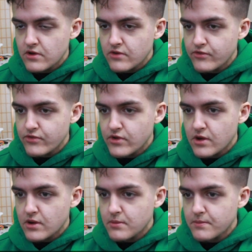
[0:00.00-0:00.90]

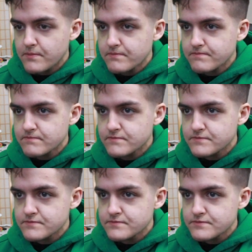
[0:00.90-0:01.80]
from
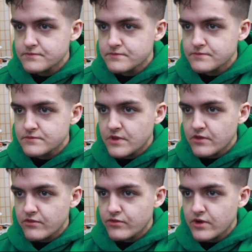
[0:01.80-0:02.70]

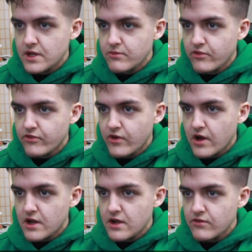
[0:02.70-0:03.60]
frame
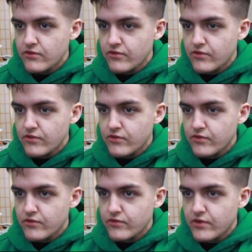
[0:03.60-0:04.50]

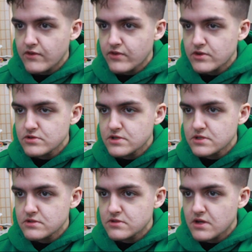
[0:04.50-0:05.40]

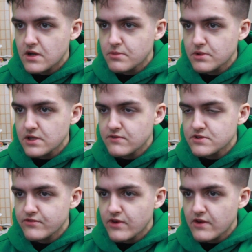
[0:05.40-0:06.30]
500, I believe,
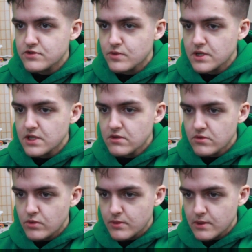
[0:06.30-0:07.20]
to 520,
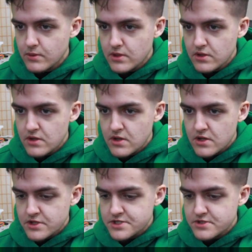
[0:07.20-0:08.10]
where we were.
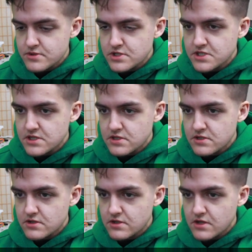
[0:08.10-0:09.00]
So we're just gonna
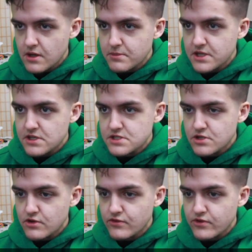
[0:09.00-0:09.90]
copy these
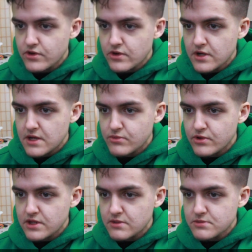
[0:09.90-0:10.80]
over and
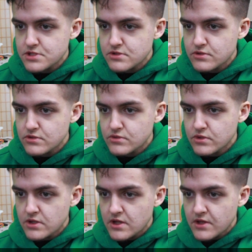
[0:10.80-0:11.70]
bring them to
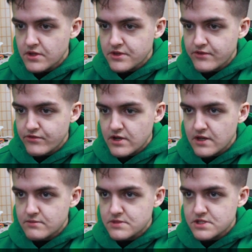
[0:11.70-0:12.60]
the
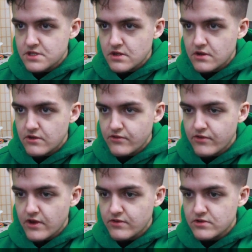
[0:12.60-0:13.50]
frames
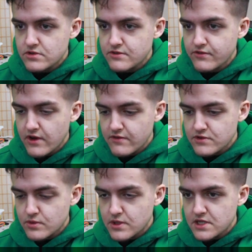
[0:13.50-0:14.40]
500 to
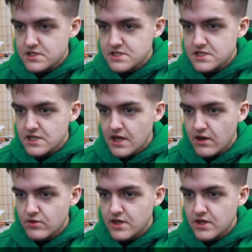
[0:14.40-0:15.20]
520 and see how